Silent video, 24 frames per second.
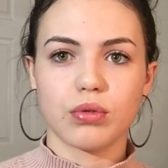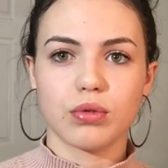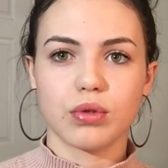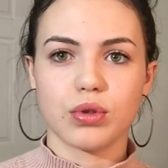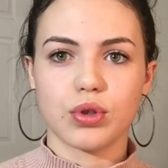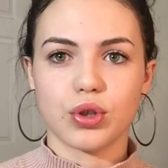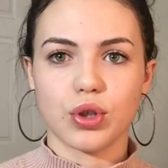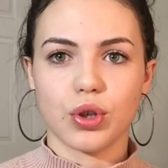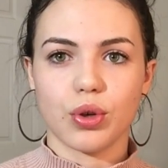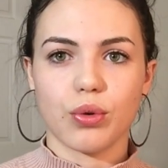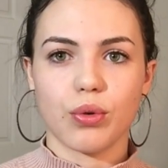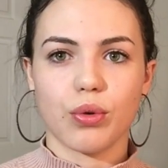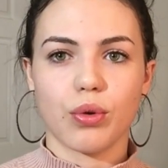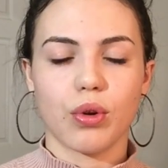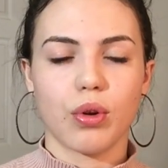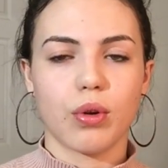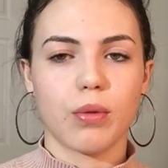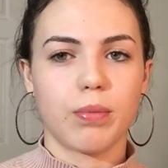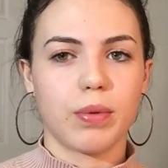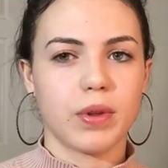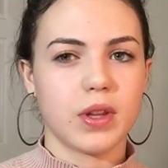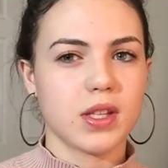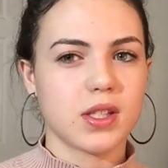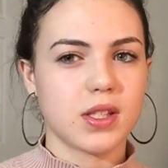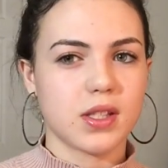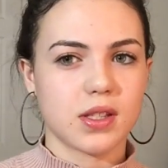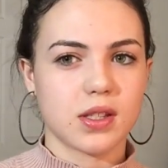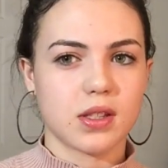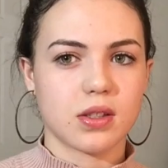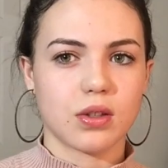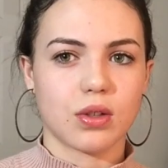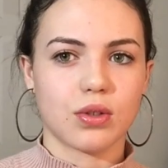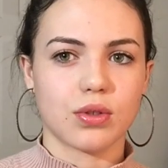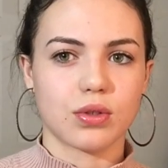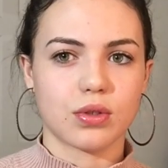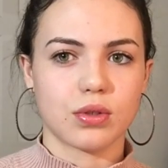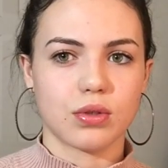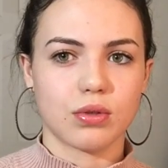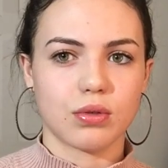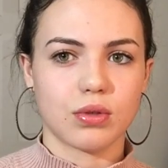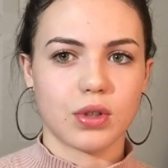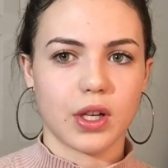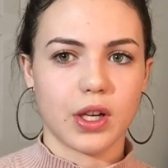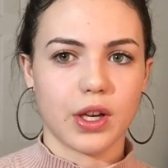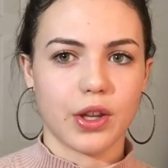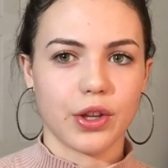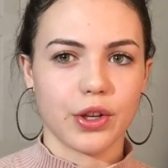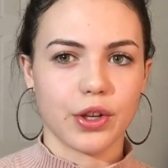So, but this is also
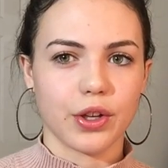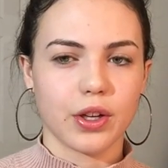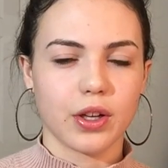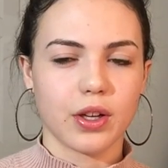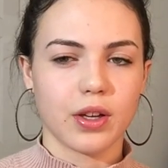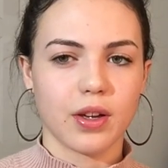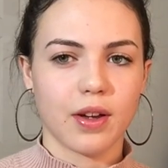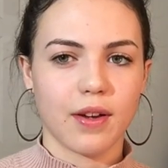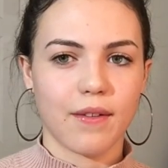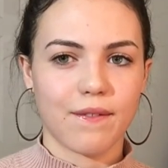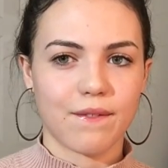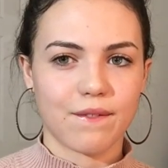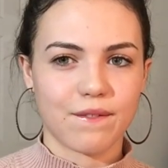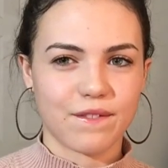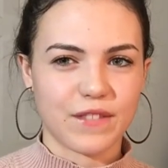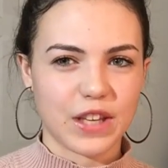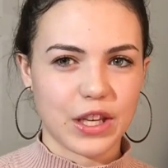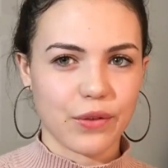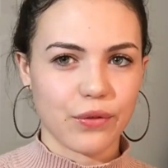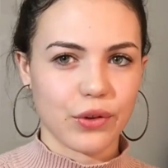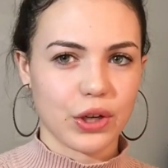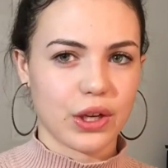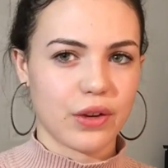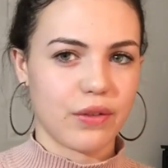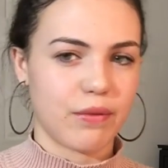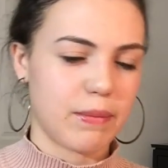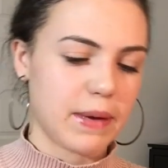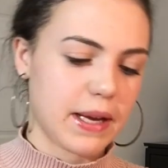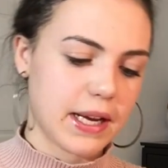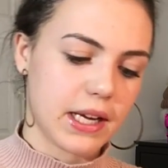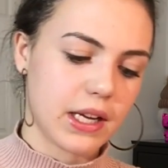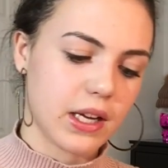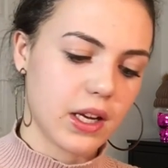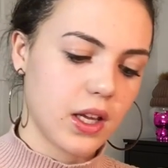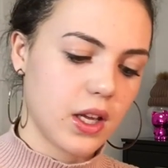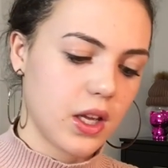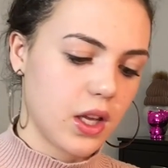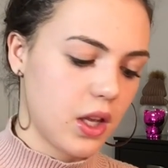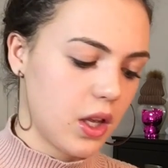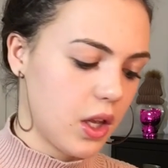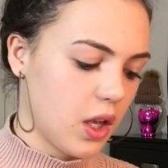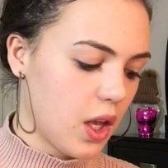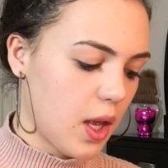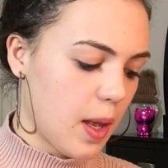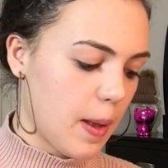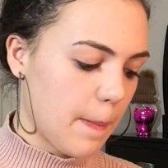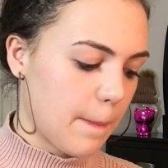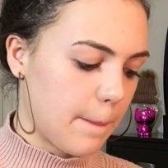another favorite of
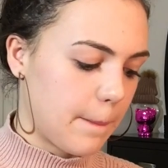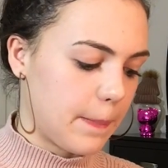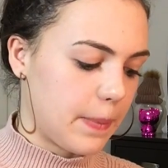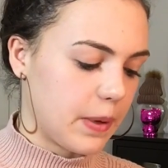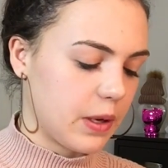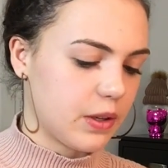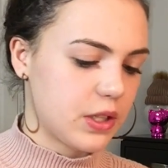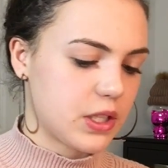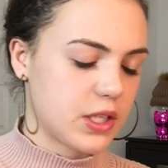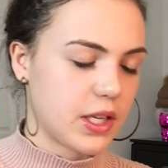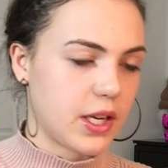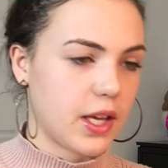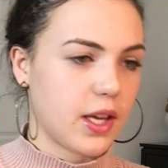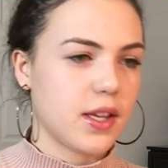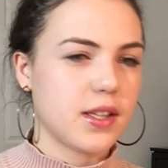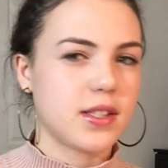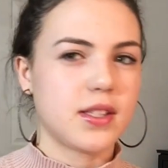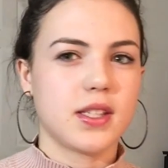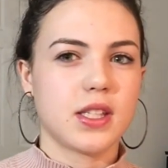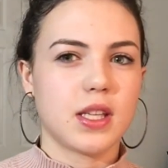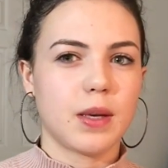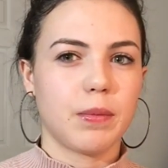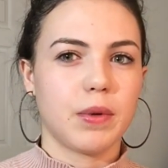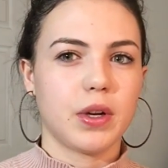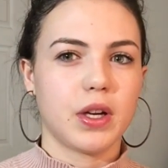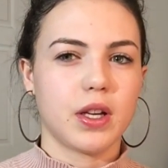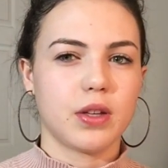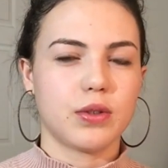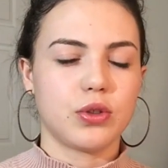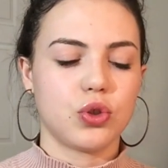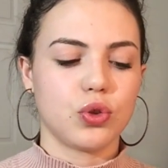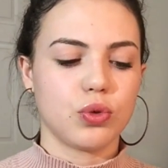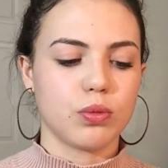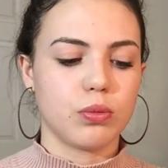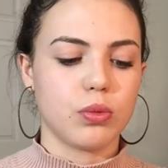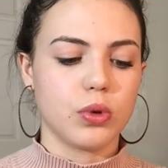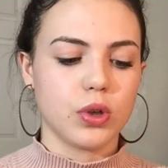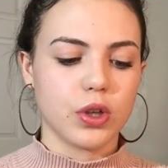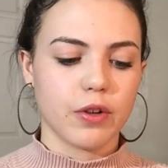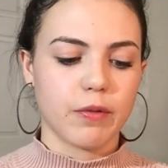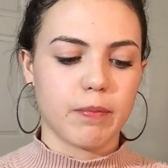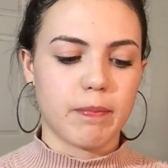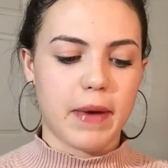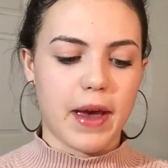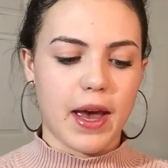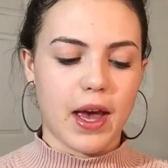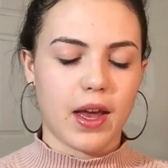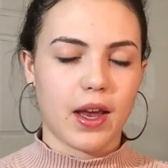mine. But today, since I'm gonna do more
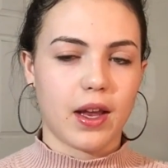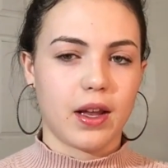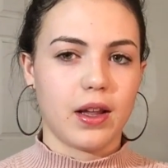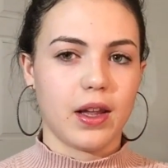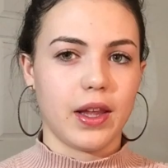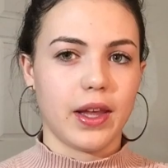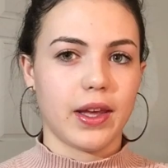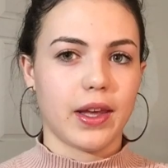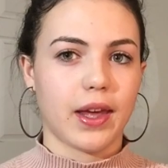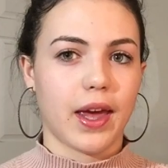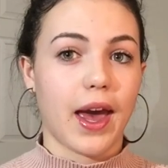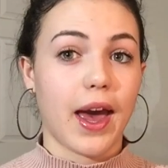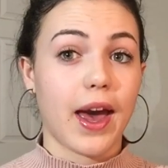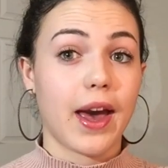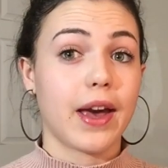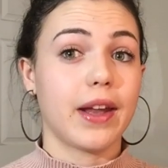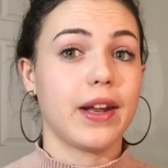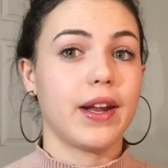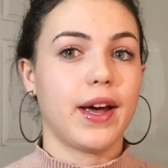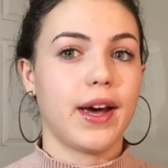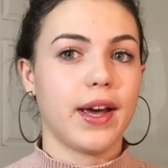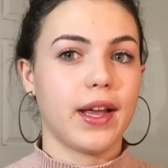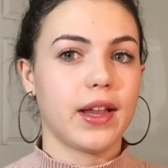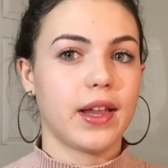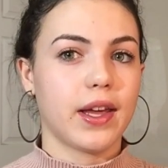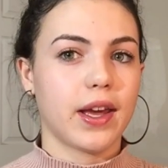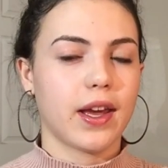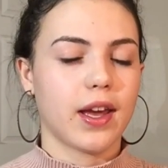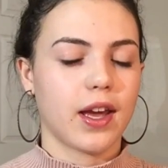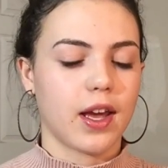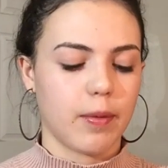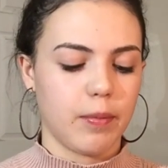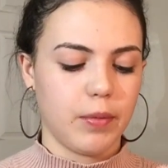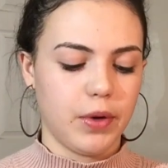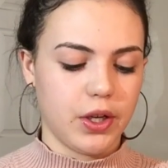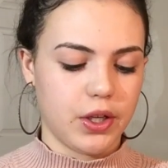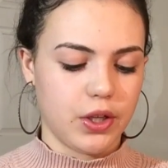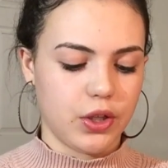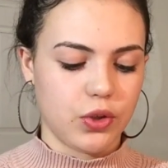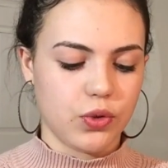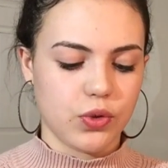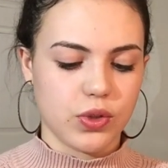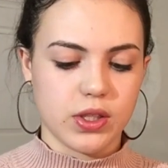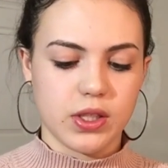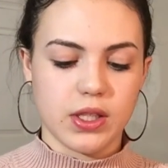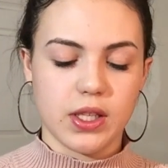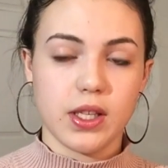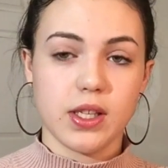matte and like add highlight, I'm gonna
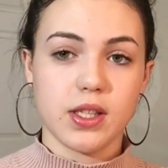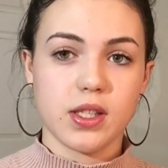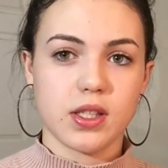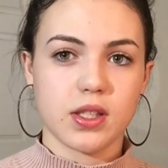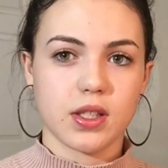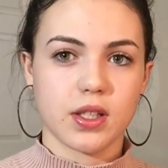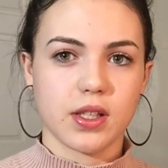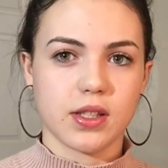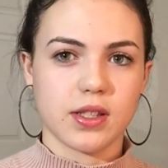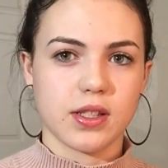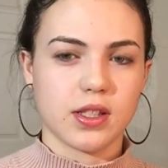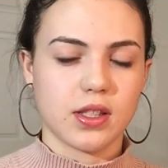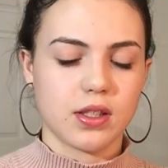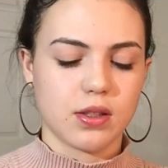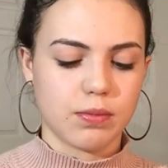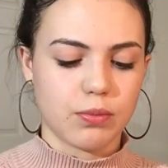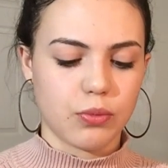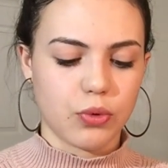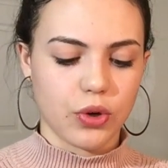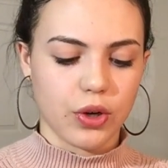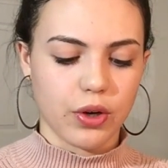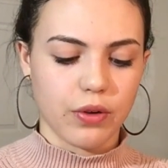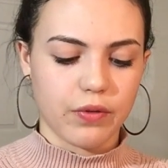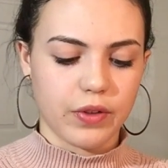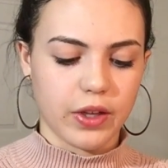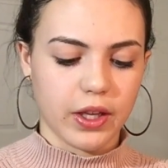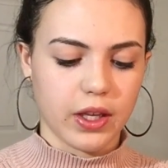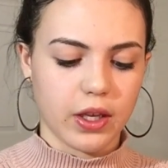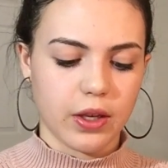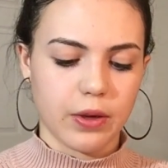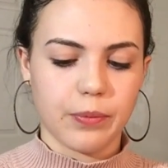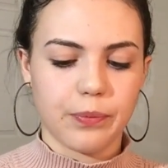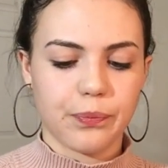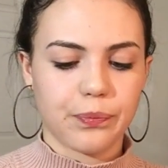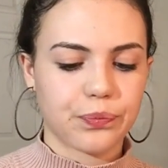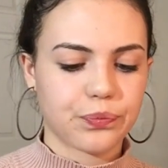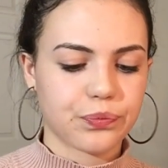use this, because this is more of like a